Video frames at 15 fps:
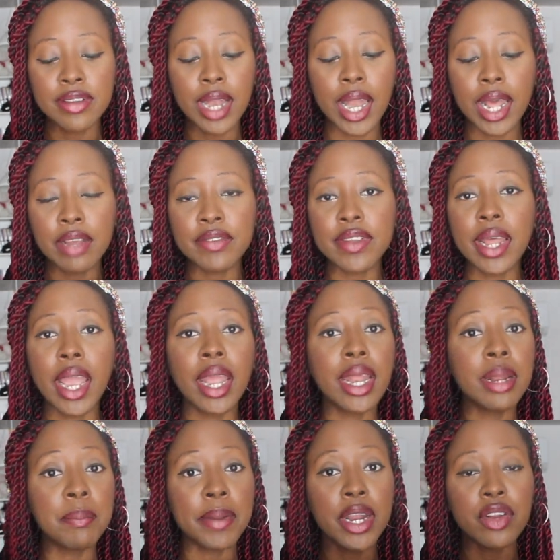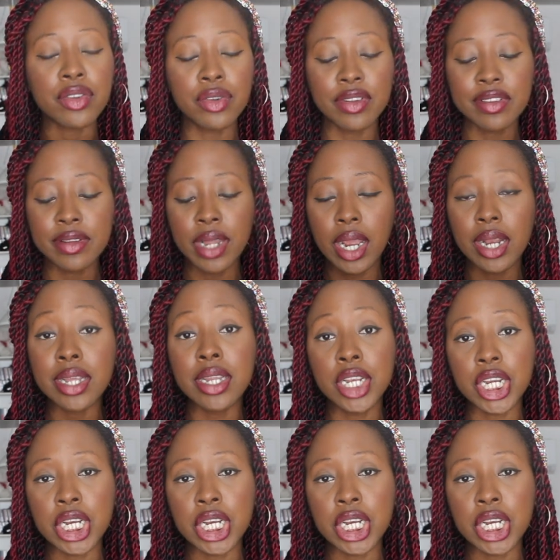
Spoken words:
lifestyle and personal style in